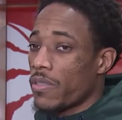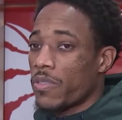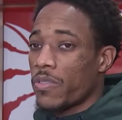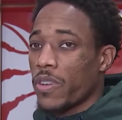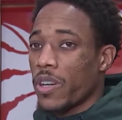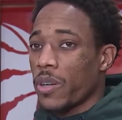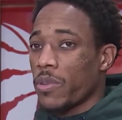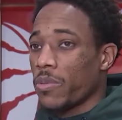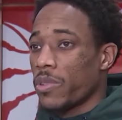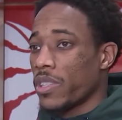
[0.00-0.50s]

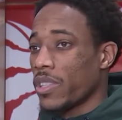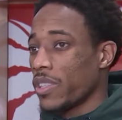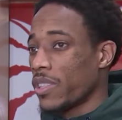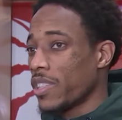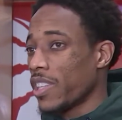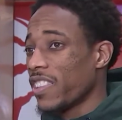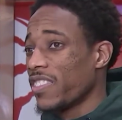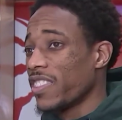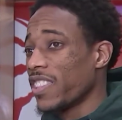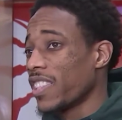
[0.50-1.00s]
Fred, one of the
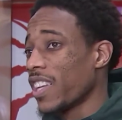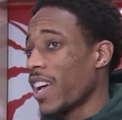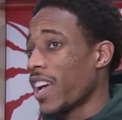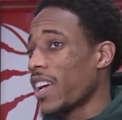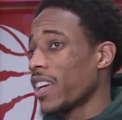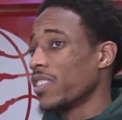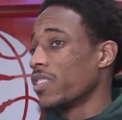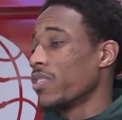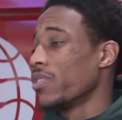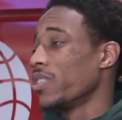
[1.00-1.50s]
toughest
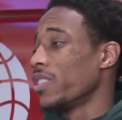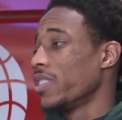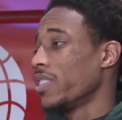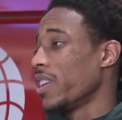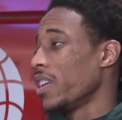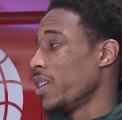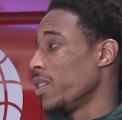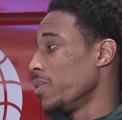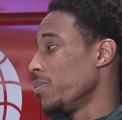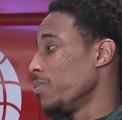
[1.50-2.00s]
guys on his
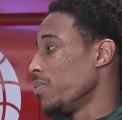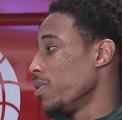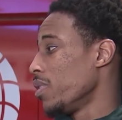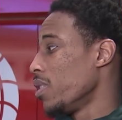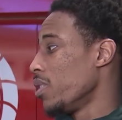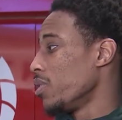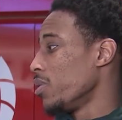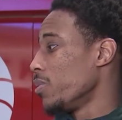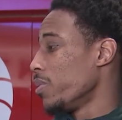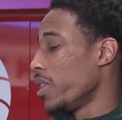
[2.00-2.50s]
team. You
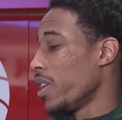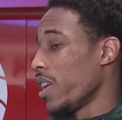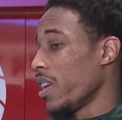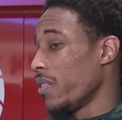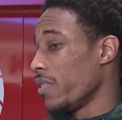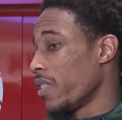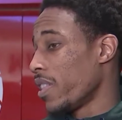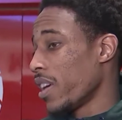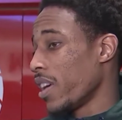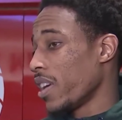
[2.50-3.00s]
know, you wouldn't
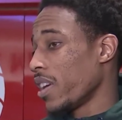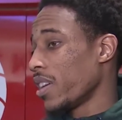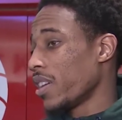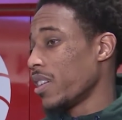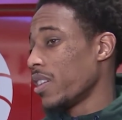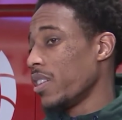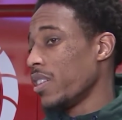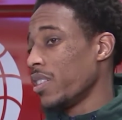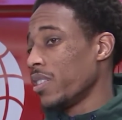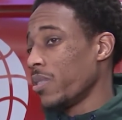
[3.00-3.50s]
even think
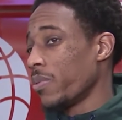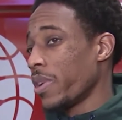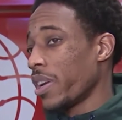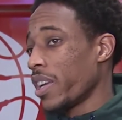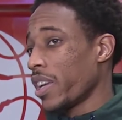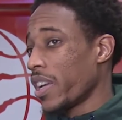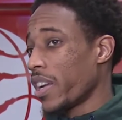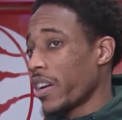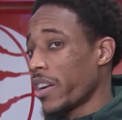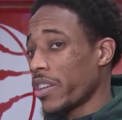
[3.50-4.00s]
the way
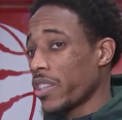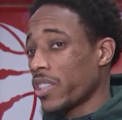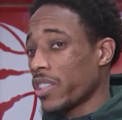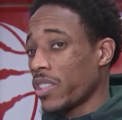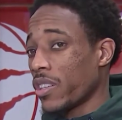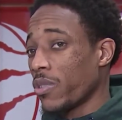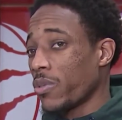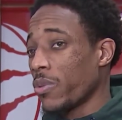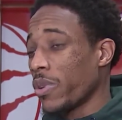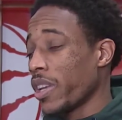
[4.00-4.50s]
he carried
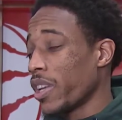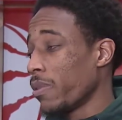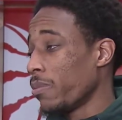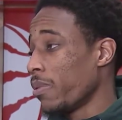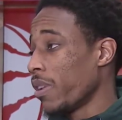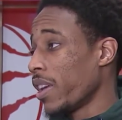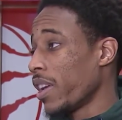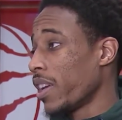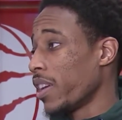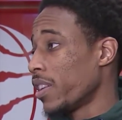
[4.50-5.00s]
himself, the way he
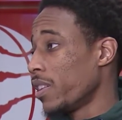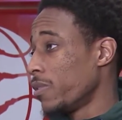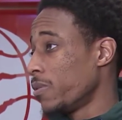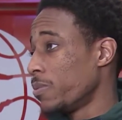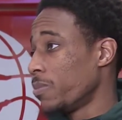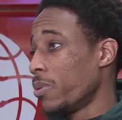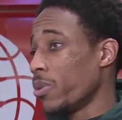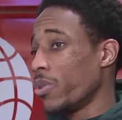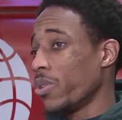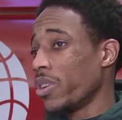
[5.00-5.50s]
played, his
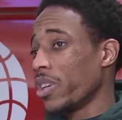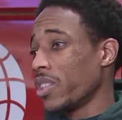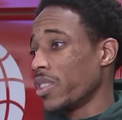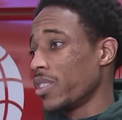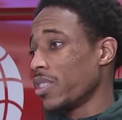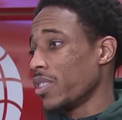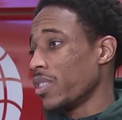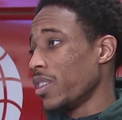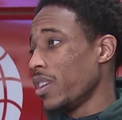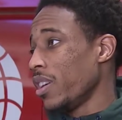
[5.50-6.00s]

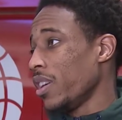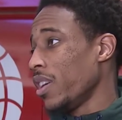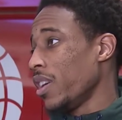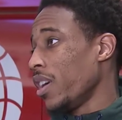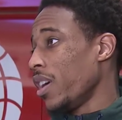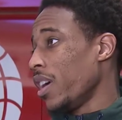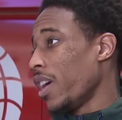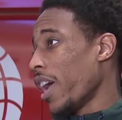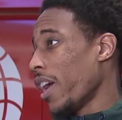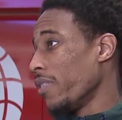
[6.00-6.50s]
poise,
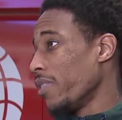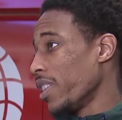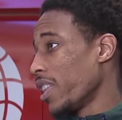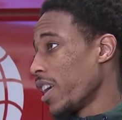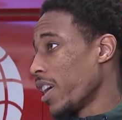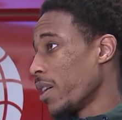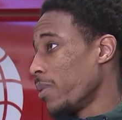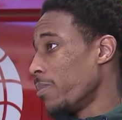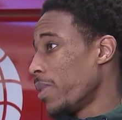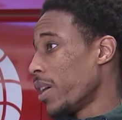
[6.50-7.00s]

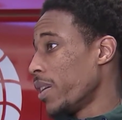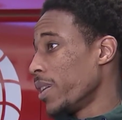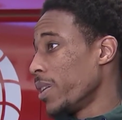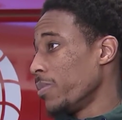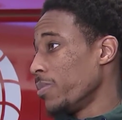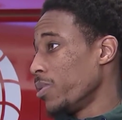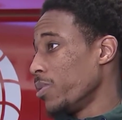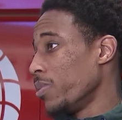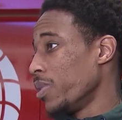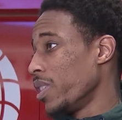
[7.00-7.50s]
everything about
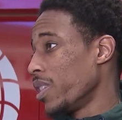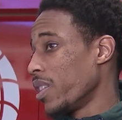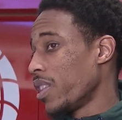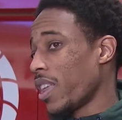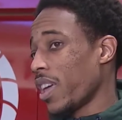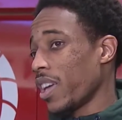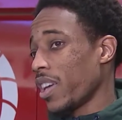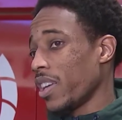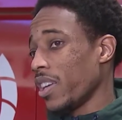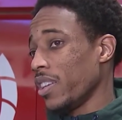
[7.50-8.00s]
him, you wouldn't
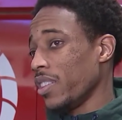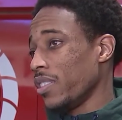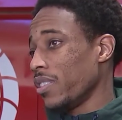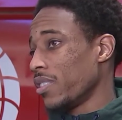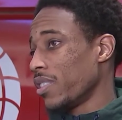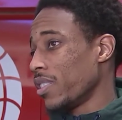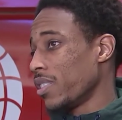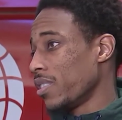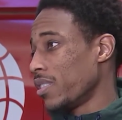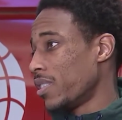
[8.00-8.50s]
think he's
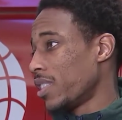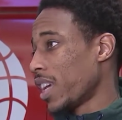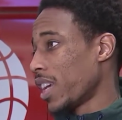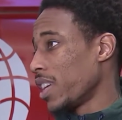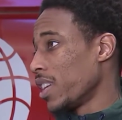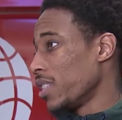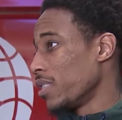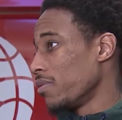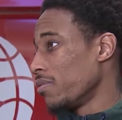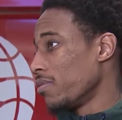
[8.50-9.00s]
a
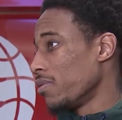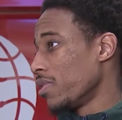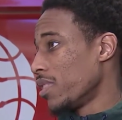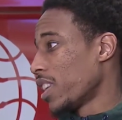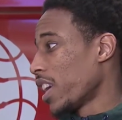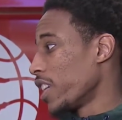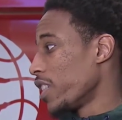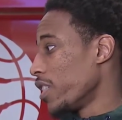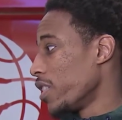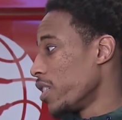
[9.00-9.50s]

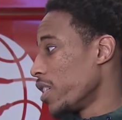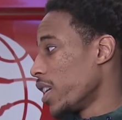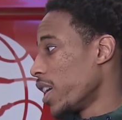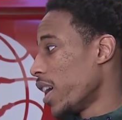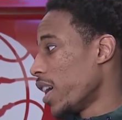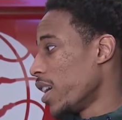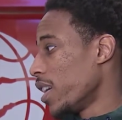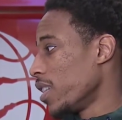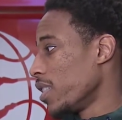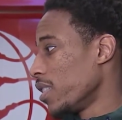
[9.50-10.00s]
second-year
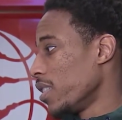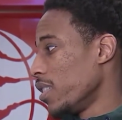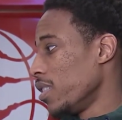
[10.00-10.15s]
guy.